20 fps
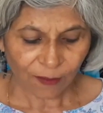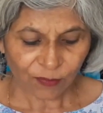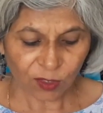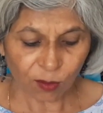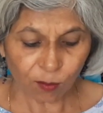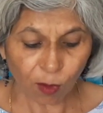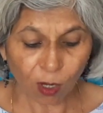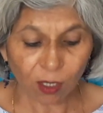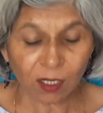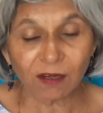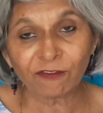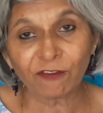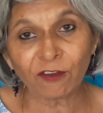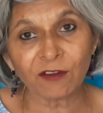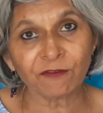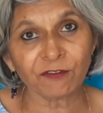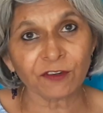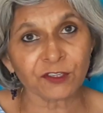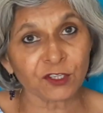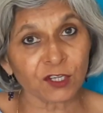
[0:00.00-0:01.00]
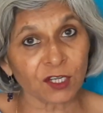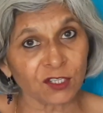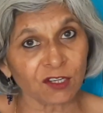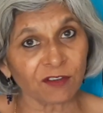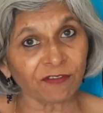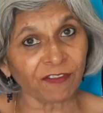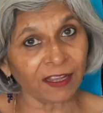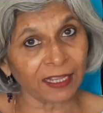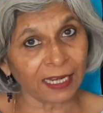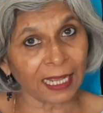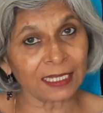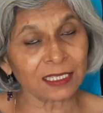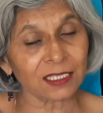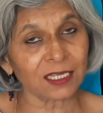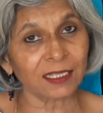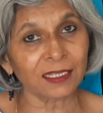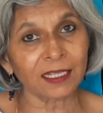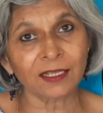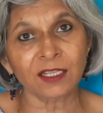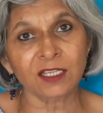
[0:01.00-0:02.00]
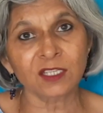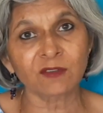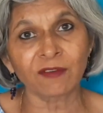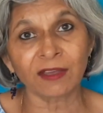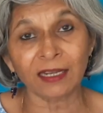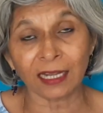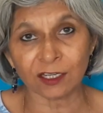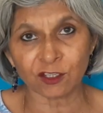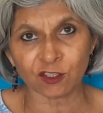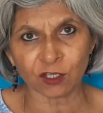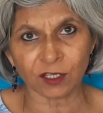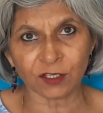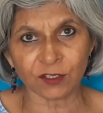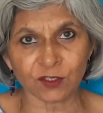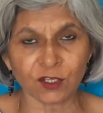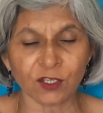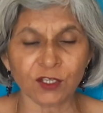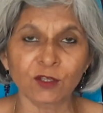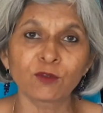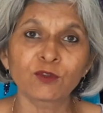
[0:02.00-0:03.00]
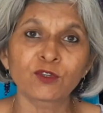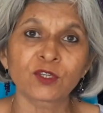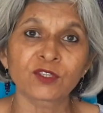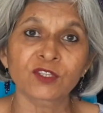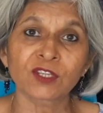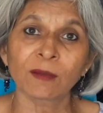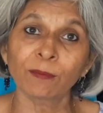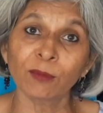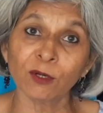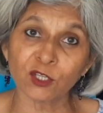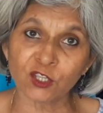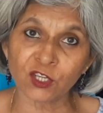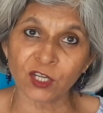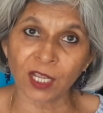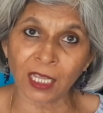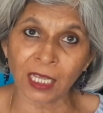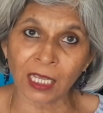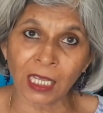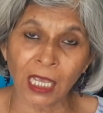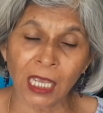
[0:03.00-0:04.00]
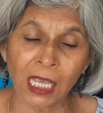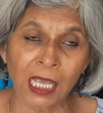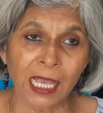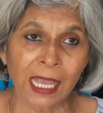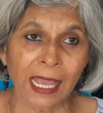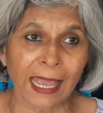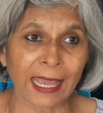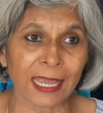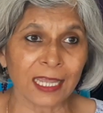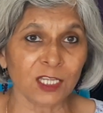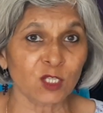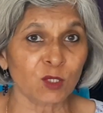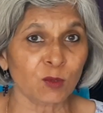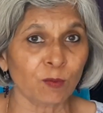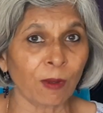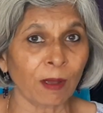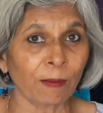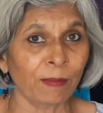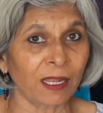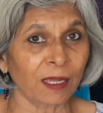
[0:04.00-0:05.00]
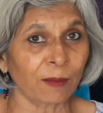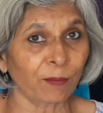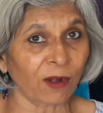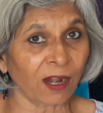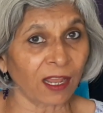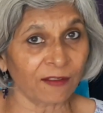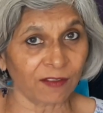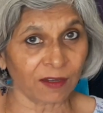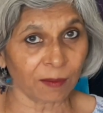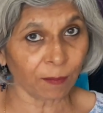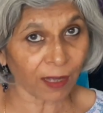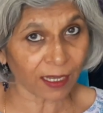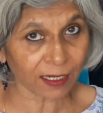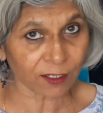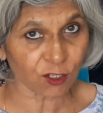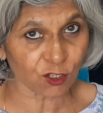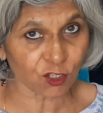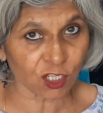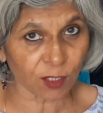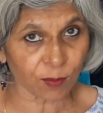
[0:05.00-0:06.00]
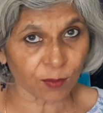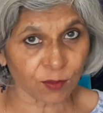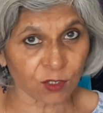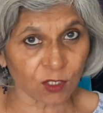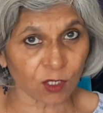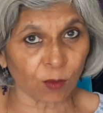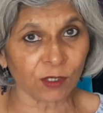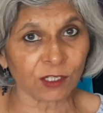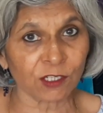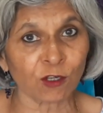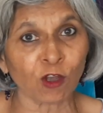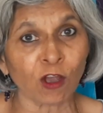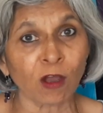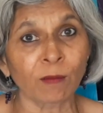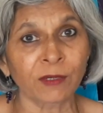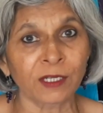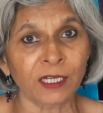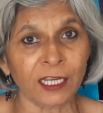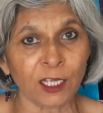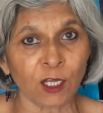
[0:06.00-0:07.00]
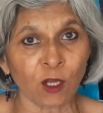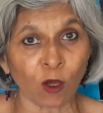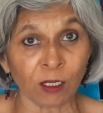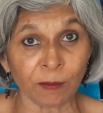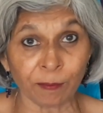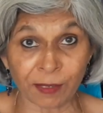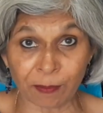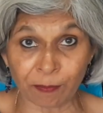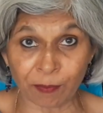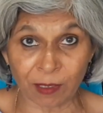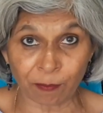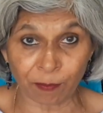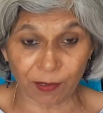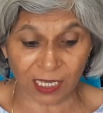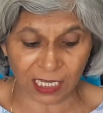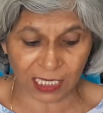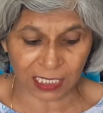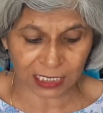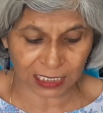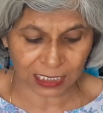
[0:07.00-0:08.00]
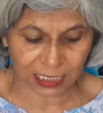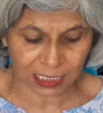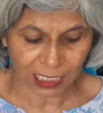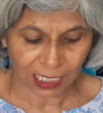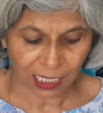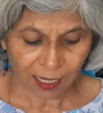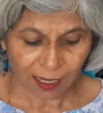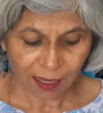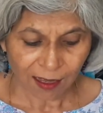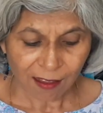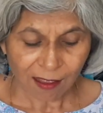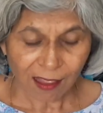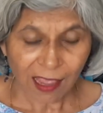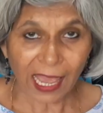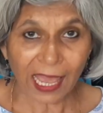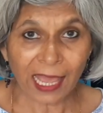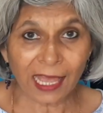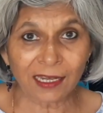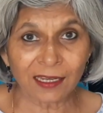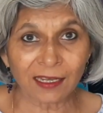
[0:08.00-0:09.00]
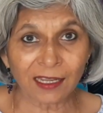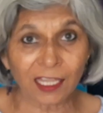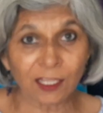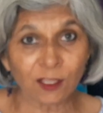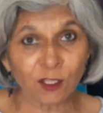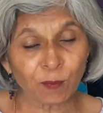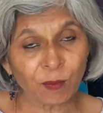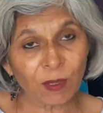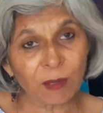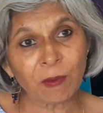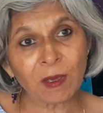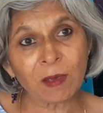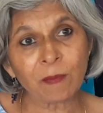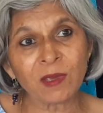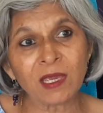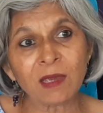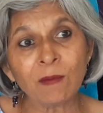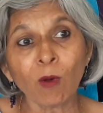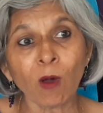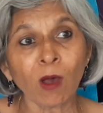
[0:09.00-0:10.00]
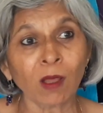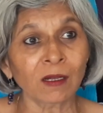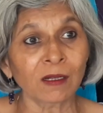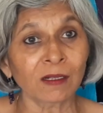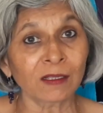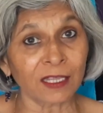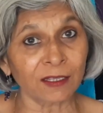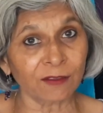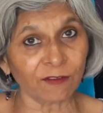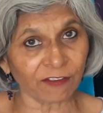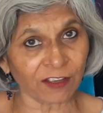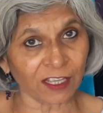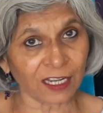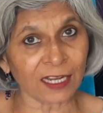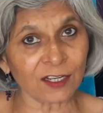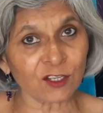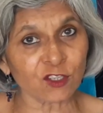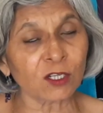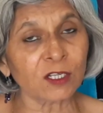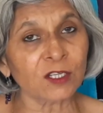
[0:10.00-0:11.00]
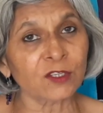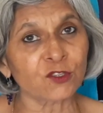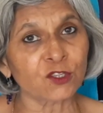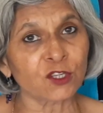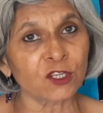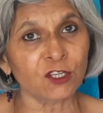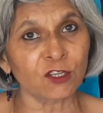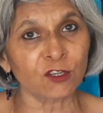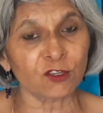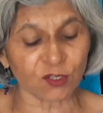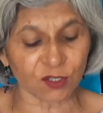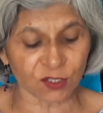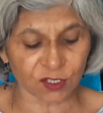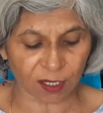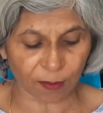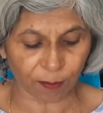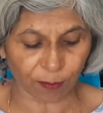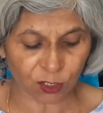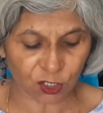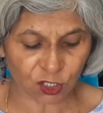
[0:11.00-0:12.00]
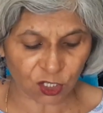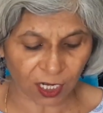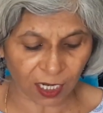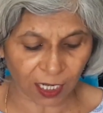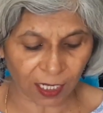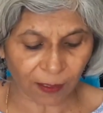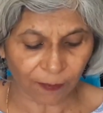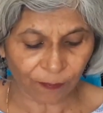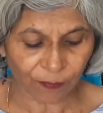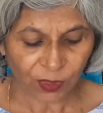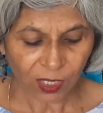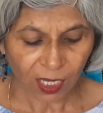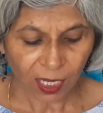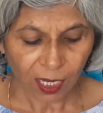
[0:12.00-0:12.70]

The model for infrastructure financing that these financial institutions are pushing is public-private partnerships, or what are commonly called PPPs. And in the PPP model that the financial institutions are pushing,